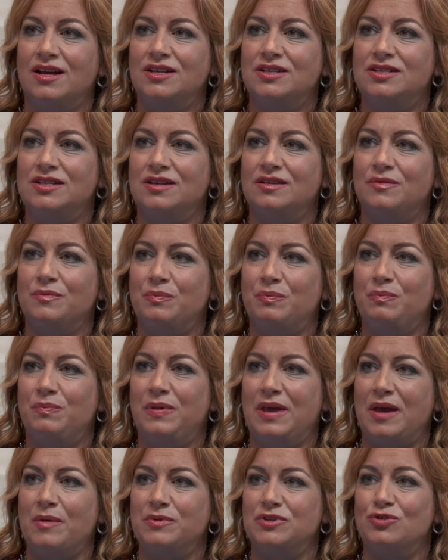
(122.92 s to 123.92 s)
to
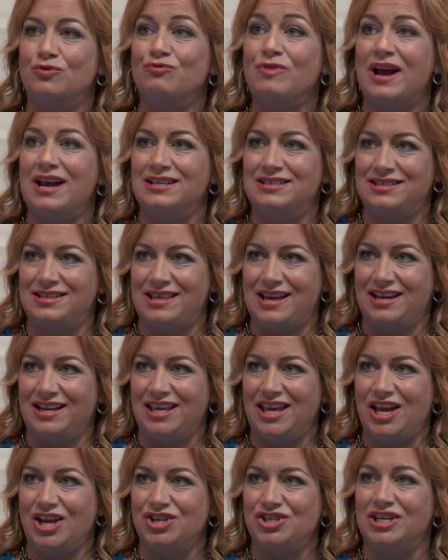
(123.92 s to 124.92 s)
be able to rise to that
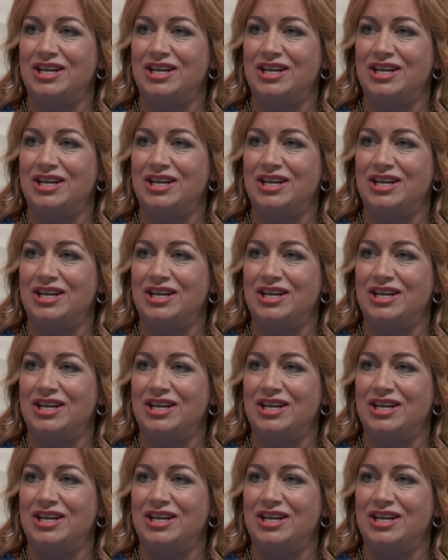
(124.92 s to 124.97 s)
occasion